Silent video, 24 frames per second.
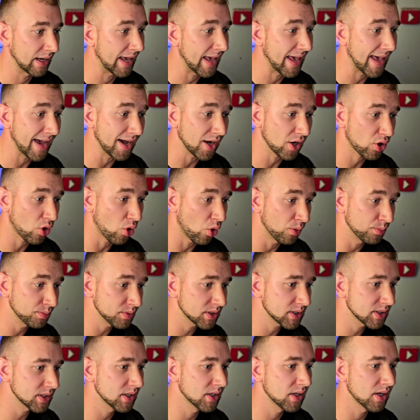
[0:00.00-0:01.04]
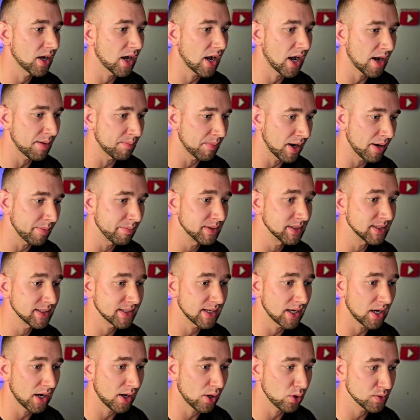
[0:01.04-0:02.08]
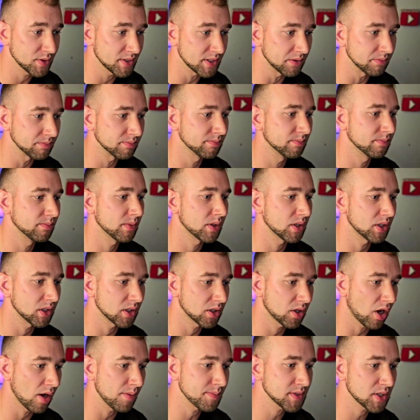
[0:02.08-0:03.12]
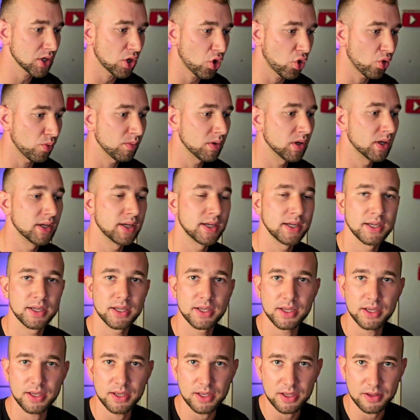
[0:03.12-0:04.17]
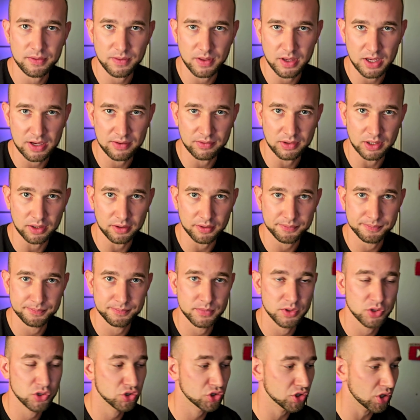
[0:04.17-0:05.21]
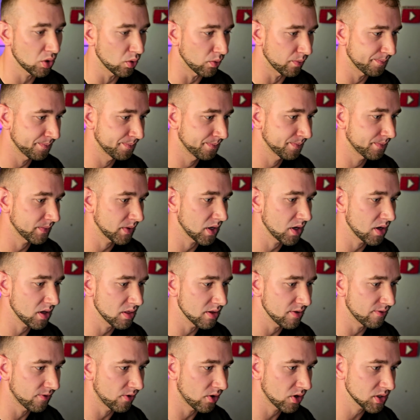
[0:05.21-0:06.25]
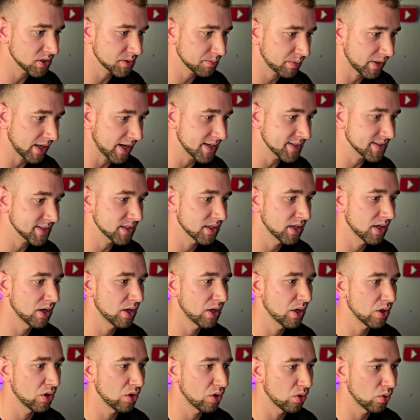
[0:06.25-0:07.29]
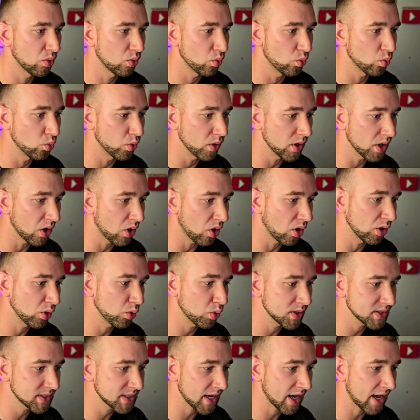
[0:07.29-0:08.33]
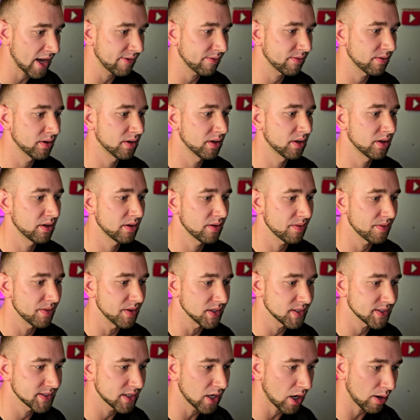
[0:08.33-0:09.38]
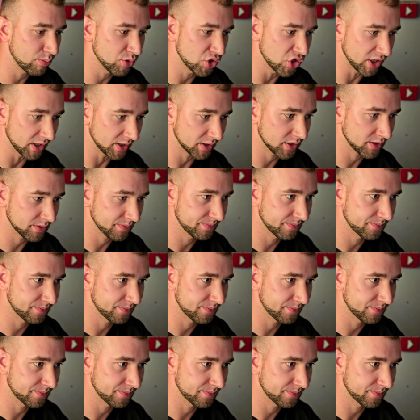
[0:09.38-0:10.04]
Er kommt am Abend nach Hause. He comes home in the evening. So, in the first place, we always have the subject.